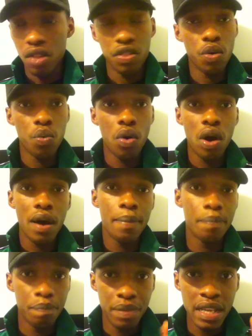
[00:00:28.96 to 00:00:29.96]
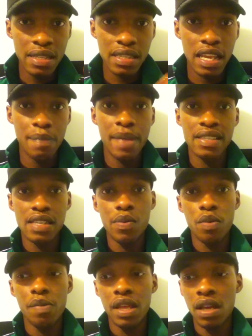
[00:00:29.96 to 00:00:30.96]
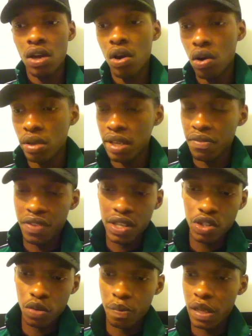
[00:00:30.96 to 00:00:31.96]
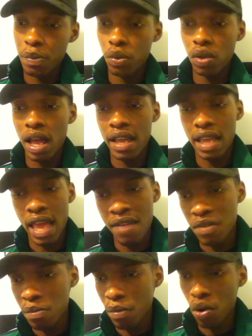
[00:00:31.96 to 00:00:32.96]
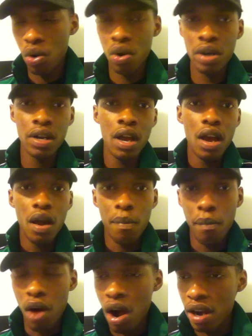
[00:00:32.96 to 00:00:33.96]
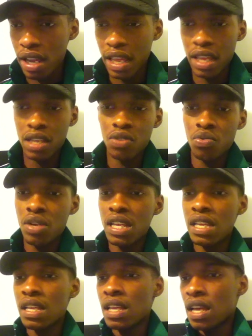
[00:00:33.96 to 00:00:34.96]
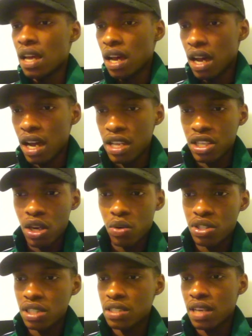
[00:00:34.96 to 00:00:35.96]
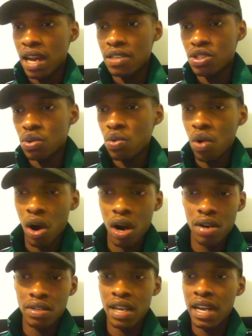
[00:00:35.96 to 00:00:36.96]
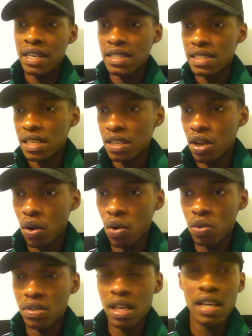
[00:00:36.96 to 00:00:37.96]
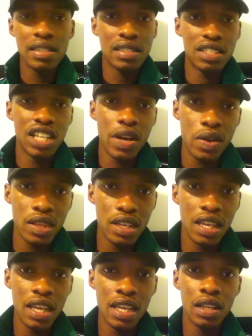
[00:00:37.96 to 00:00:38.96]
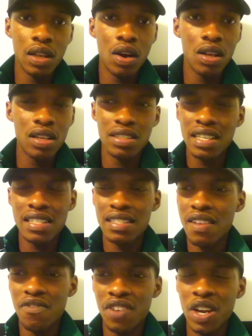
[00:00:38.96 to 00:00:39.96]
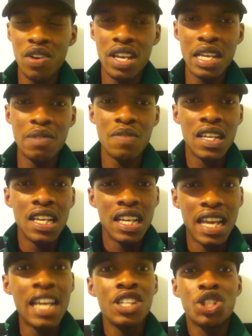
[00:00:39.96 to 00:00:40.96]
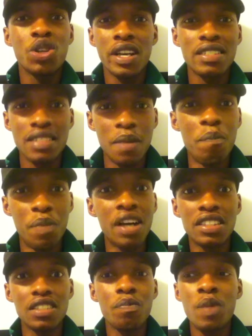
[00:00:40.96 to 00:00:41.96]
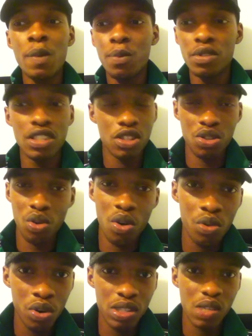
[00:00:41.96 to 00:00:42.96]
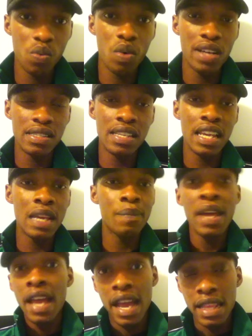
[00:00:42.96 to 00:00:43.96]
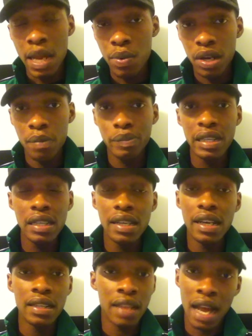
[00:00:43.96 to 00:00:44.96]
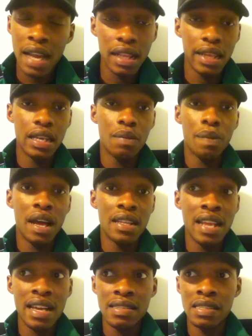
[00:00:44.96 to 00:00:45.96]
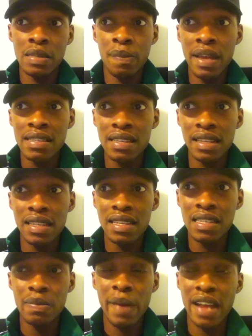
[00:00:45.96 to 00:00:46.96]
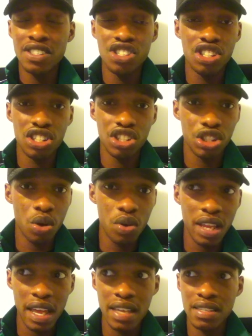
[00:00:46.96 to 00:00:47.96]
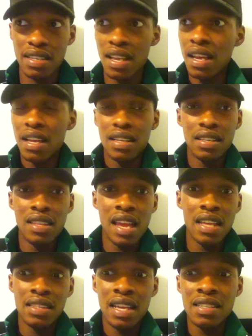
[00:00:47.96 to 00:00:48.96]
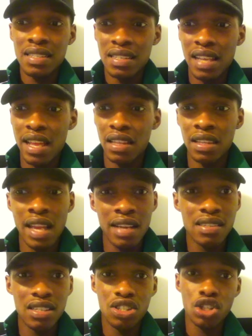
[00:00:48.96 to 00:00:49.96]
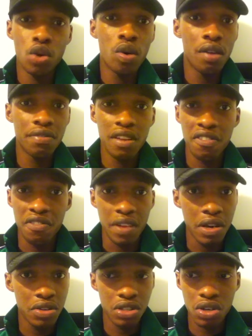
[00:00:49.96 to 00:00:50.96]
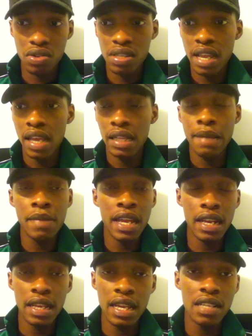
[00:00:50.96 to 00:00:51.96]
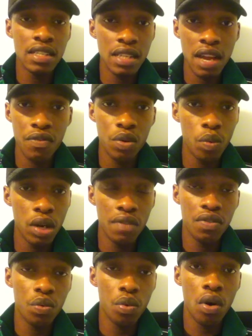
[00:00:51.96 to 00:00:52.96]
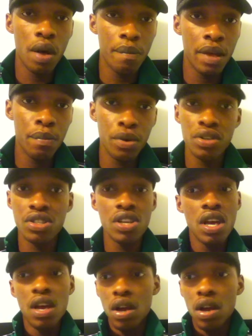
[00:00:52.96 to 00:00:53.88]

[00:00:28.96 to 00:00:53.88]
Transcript: the Raw B team, as they were being called. It featured people like Evan Bourne, Mark Henry, Yoshi, Tatsu, Hart Dynasty, Goldust, Jerry the King, Lawler. Just a very interesting bunch of people just thrown onto one team, and they were completely annihilated by Nexus. Basically, this match just showcased, they just let Nexus show off their finishers. They eliminated each and every one of the Raw members,